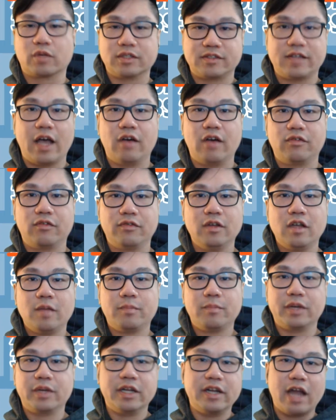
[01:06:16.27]
itself,
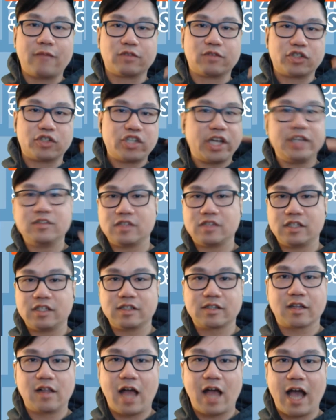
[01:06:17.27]
but it never changed
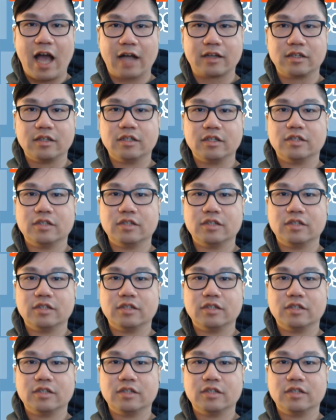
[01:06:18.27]
its clock.